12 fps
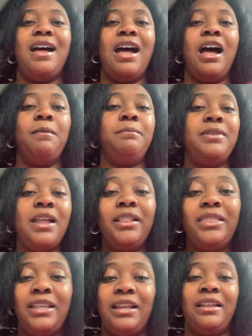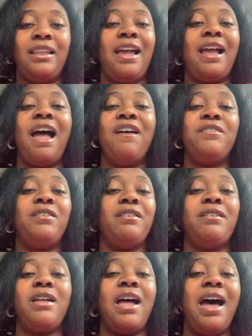I'm nothing. Like,
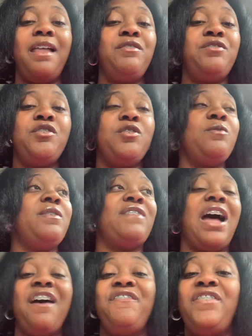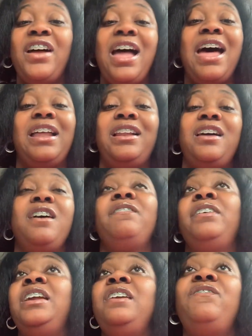I don't know if I fell out of love,
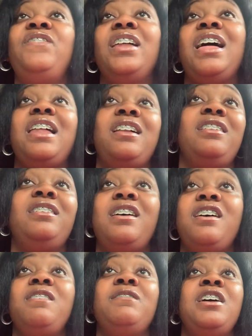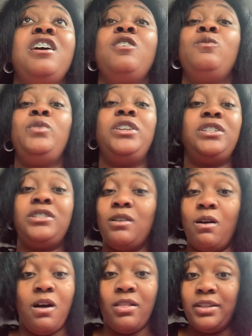he fell out of love. We just
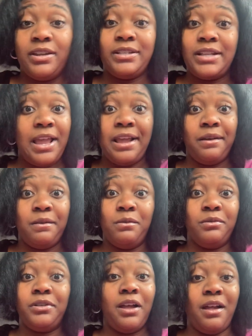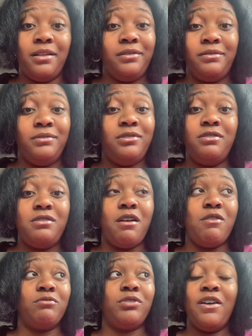all in a tangled,
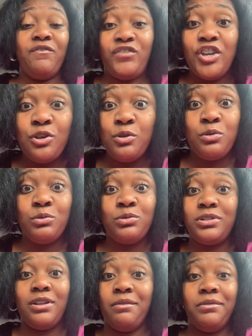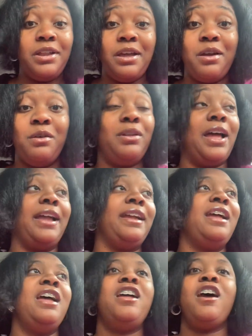confused, don't know. Like,
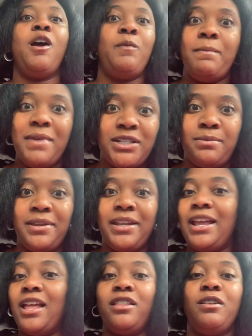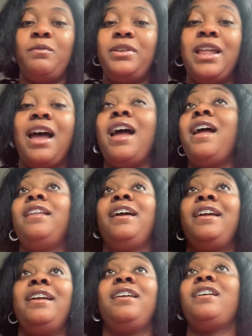are we meant to be together? Are we not?
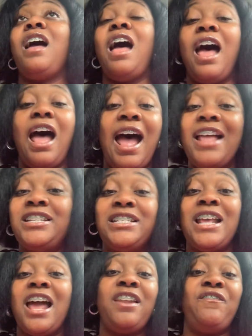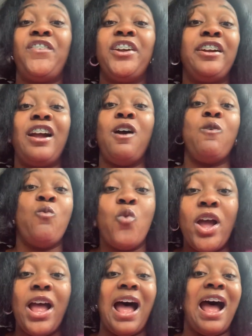Like, I just had to figure out
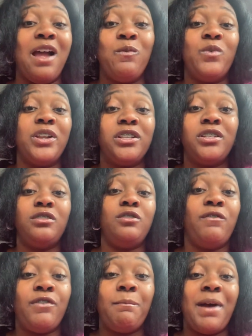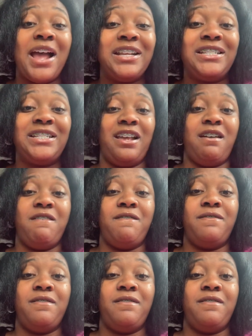what I wanted to do for myself.